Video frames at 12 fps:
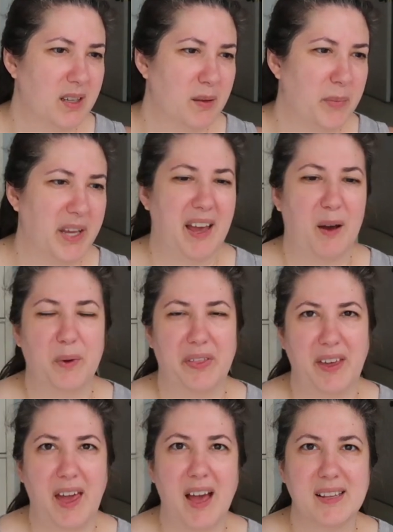But yeah, with
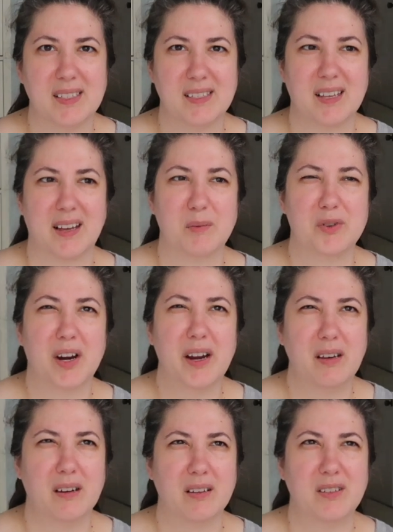the cats, it's like I'm
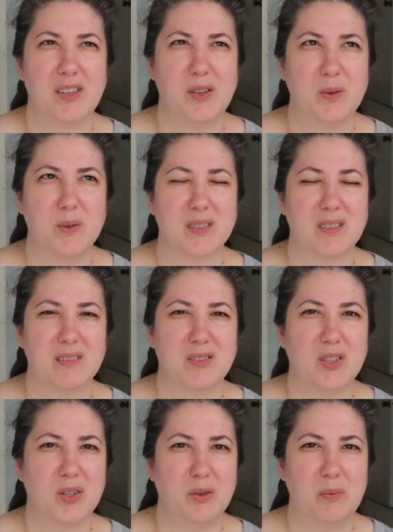trying not to use
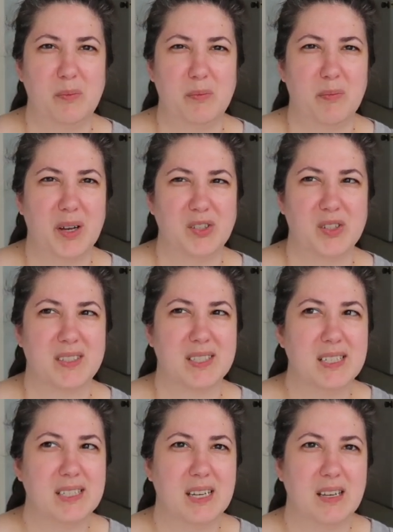too much
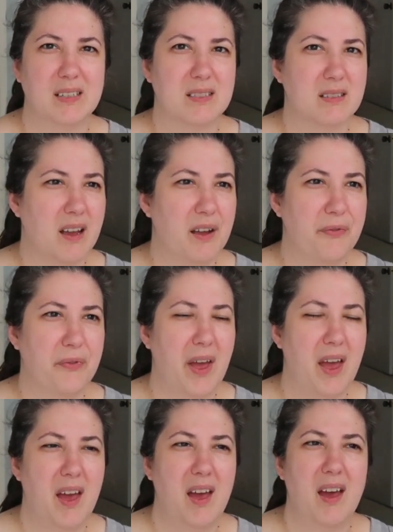scenty stuff.
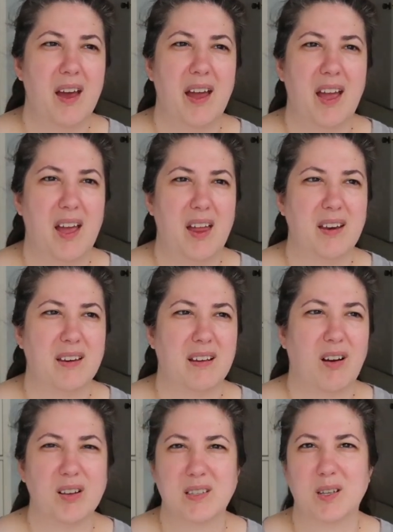And
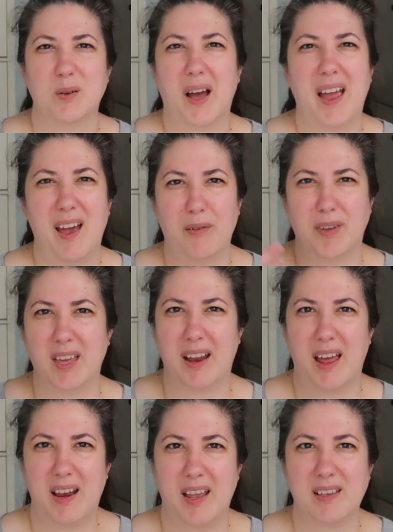also I get
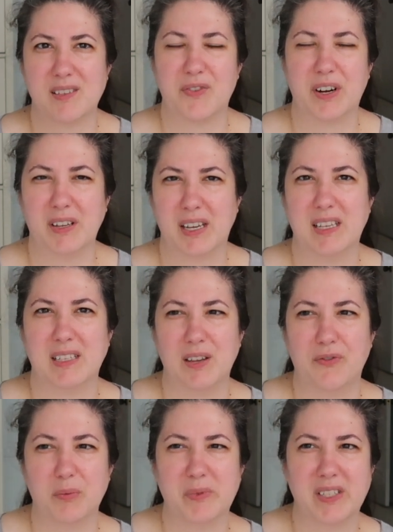headaches fairly easy
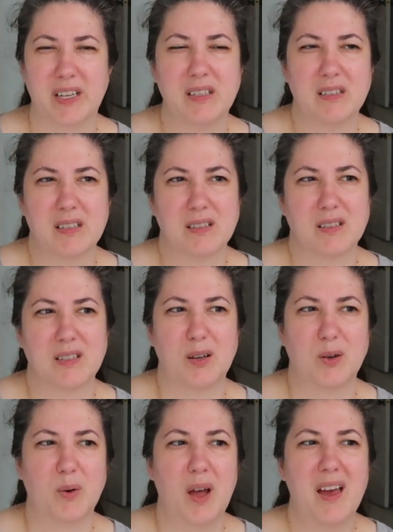from scents,
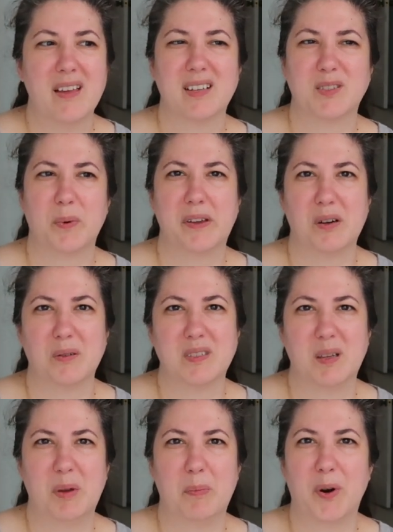so that's why you don't
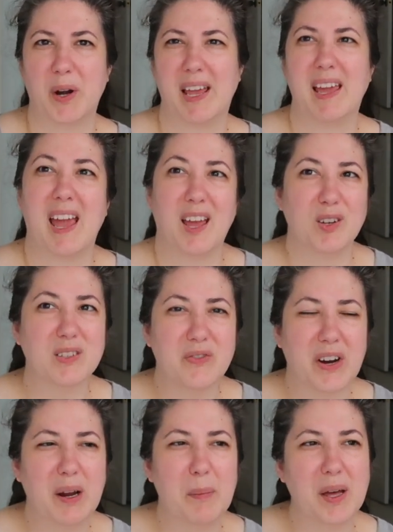see me burning candles
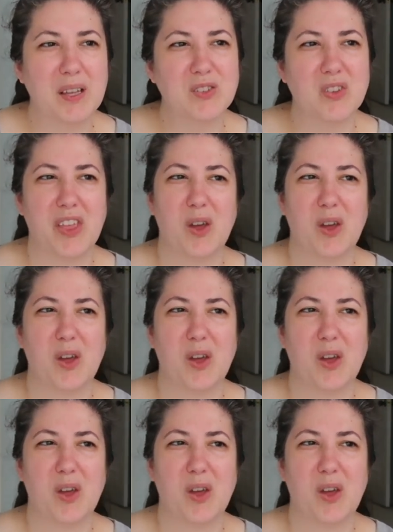very much.